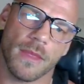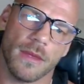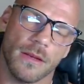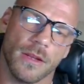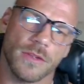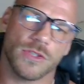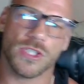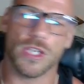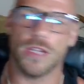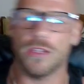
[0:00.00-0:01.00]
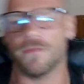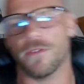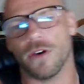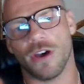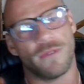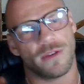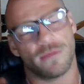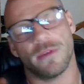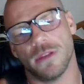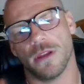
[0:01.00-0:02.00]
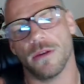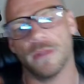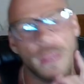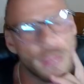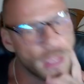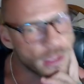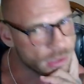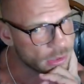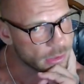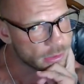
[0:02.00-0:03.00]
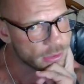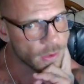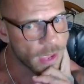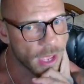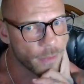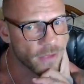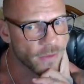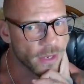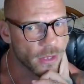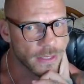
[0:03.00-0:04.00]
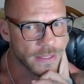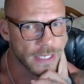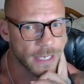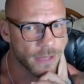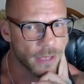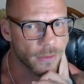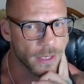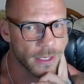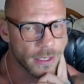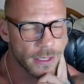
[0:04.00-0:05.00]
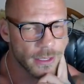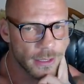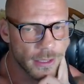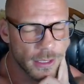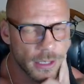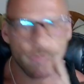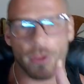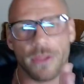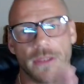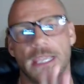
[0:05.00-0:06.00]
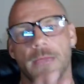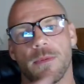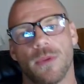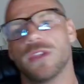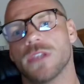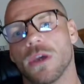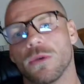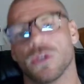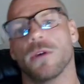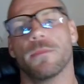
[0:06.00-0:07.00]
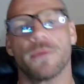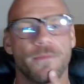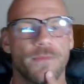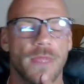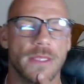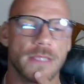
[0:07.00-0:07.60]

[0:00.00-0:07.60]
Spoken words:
like just turning your foot over, you do get a bit of a longer teep that way, rather than teeping with your toes up. It's a